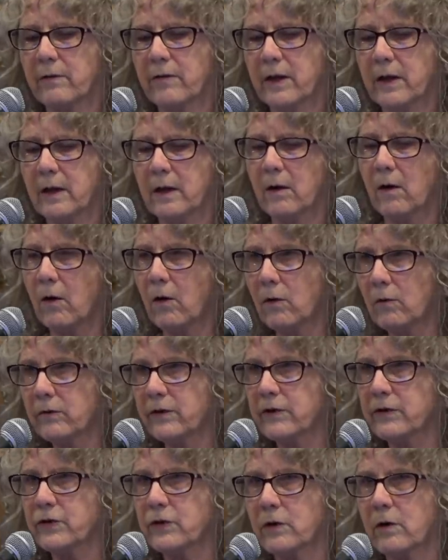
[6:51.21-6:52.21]
the
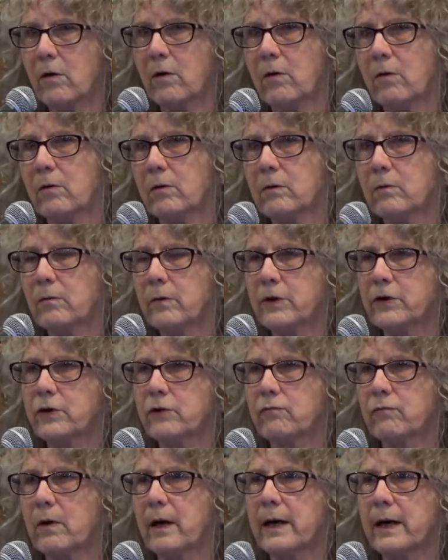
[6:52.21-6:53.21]
oldest old,
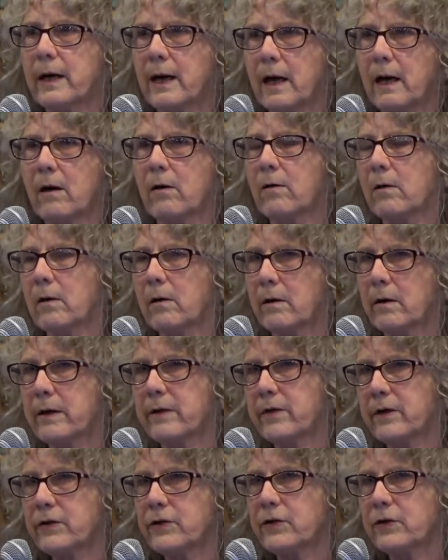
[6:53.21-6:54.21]
which right now are,
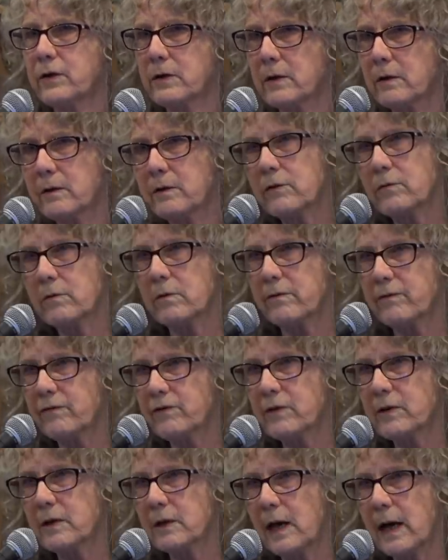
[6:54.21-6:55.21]
this is a sort of
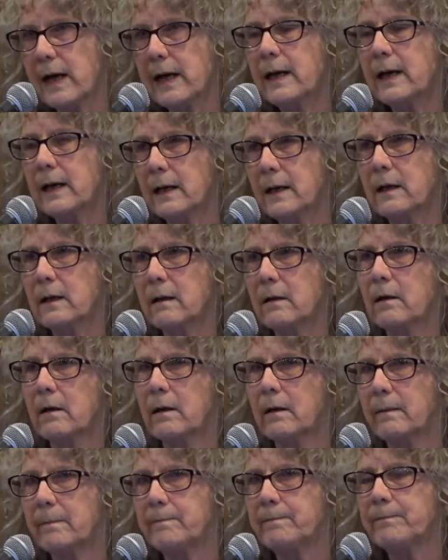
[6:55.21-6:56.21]
sliding
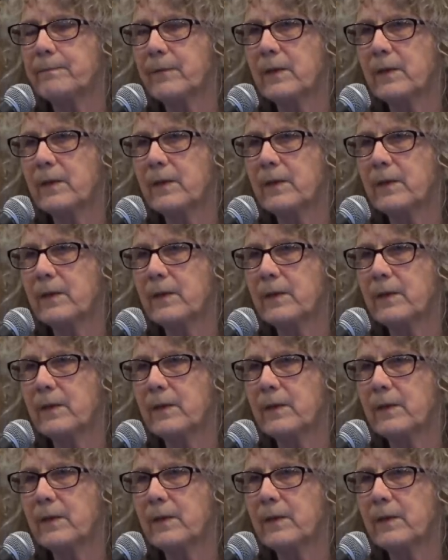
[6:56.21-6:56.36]
um,